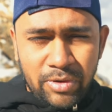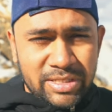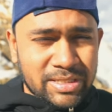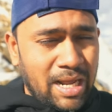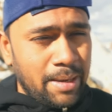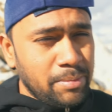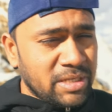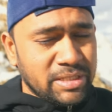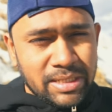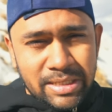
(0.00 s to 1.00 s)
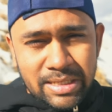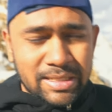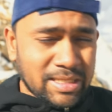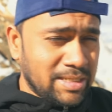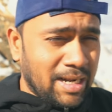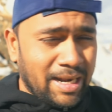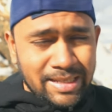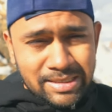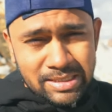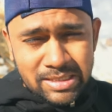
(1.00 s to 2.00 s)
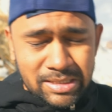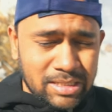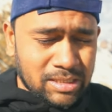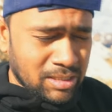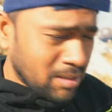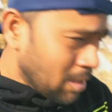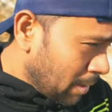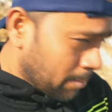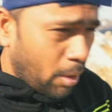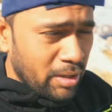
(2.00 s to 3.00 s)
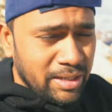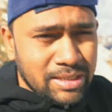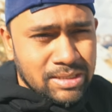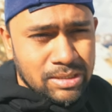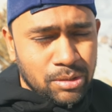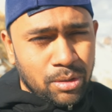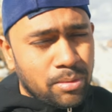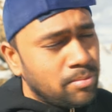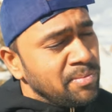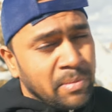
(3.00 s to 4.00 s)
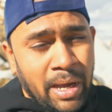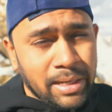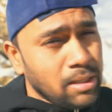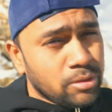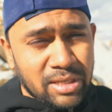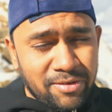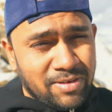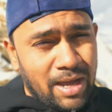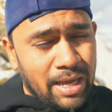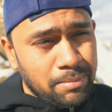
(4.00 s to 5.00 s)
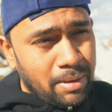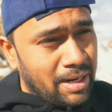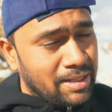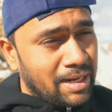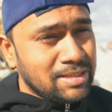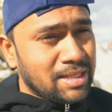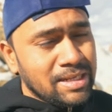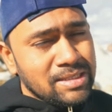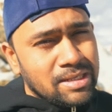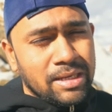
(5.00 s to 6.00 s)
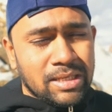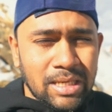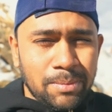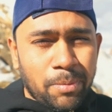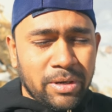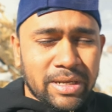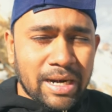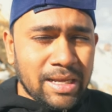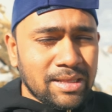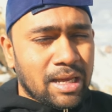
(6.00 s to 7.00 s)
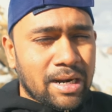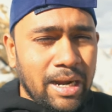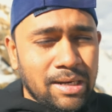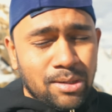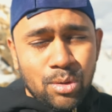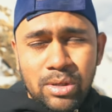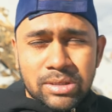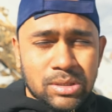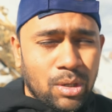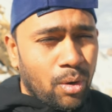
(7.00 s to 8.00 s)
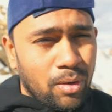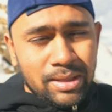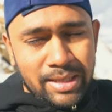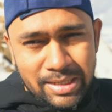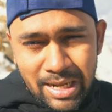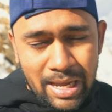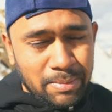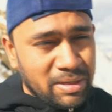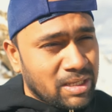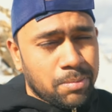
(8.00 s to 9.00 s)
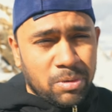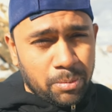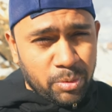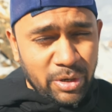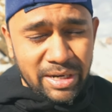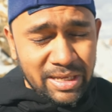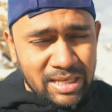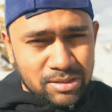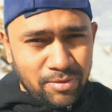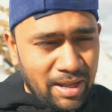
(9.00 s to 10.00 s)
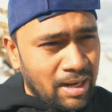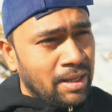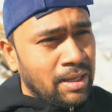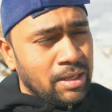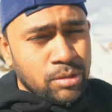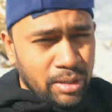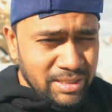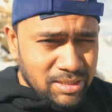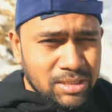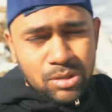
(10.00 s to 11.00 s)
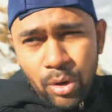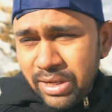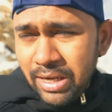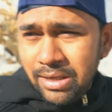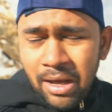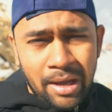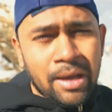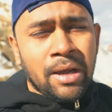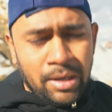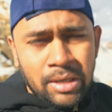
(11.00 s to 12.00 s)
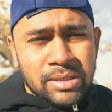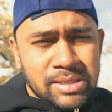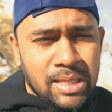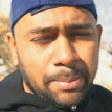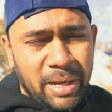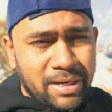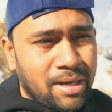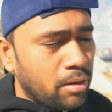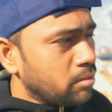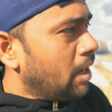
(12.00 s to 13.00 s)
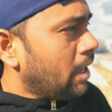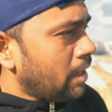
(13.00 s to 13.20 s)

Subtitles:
waste time changing gear, changing lenses, changing bodies. So I need to save time, and that is the reason I keep on getting the right tools all the time and keep on upgrading as well. So let's just go ahead and see the breakdown.